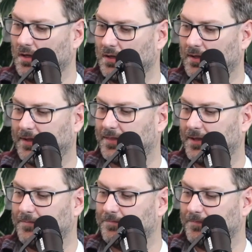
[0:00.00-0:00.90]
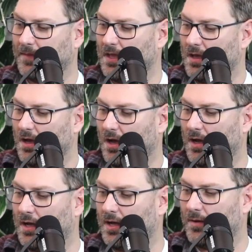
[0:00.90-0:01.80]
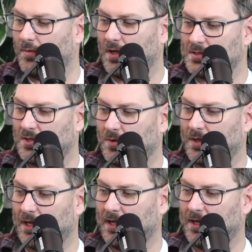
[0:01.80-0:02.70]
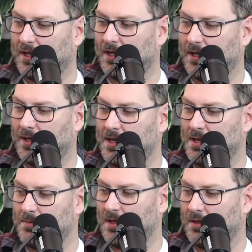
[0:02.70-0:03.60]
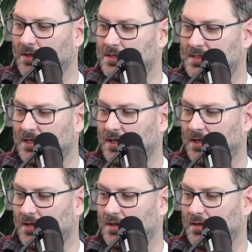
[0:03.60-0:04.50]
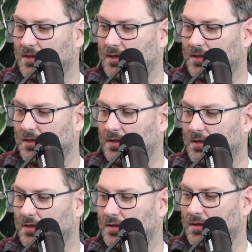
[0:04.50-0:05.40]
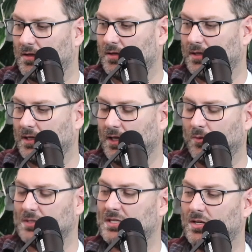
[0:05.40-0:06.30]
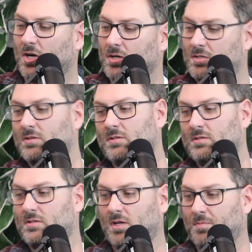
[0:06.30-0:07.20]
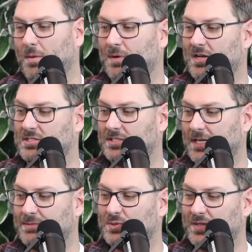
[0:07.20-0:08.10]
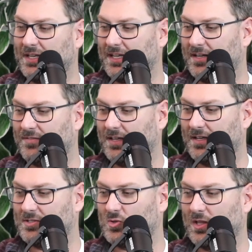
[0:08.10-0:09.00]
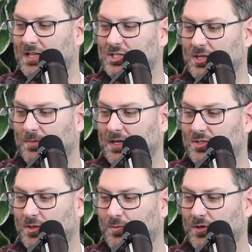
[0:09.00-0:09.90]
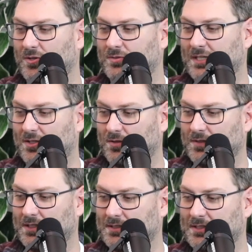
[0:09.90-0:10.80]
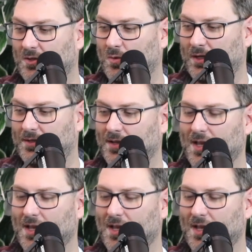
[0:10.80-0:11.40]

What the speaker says: I like that. We also got an email that said, it was an article called "My Browser Tabs Were Getting Out of Hand, so I let Gemini 2.0 take over. Here's how it went."